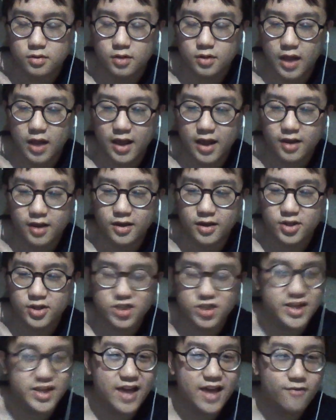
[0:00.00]
like he
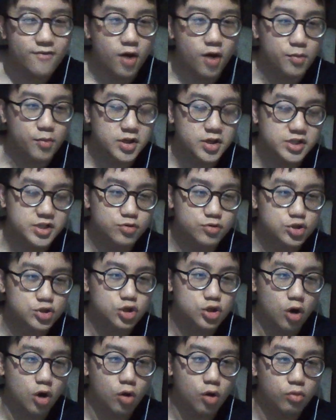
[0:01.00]
just gave up because he was
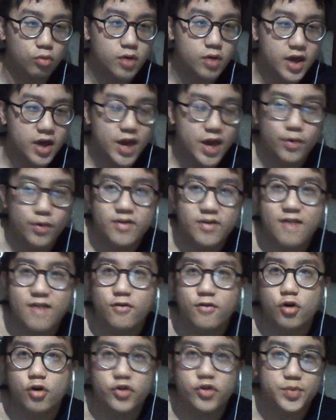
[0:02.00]
slow. He would have
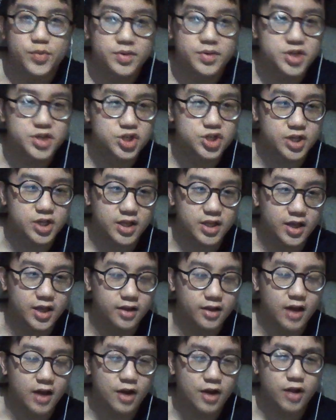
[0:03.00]
never gotten the position he
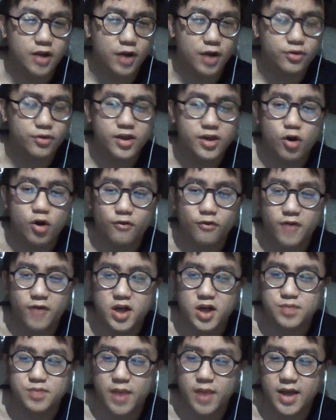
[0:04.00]
did. I don't, I don't think he got
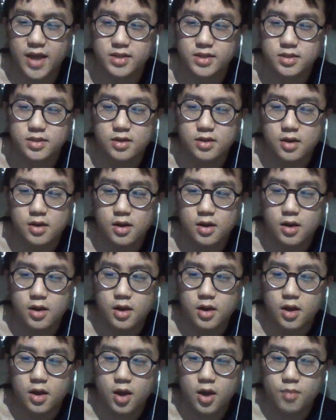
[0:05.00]
first place,
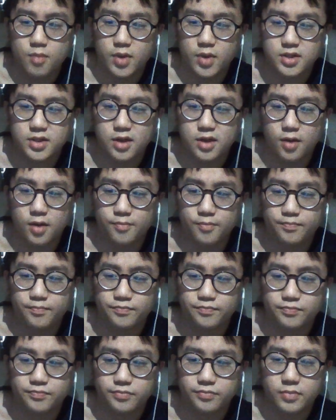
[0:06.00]
but um,
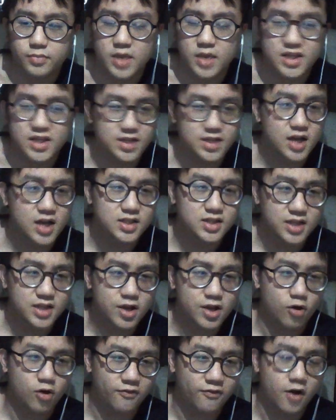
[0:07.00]
he certainly
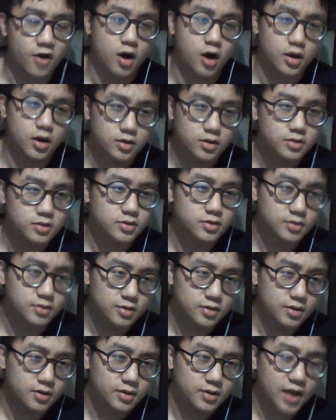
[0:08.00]
got far.
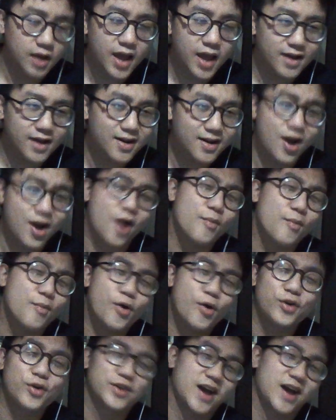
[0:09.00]
Like, come
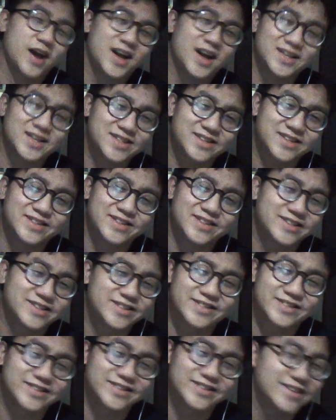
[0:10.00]
on, guys.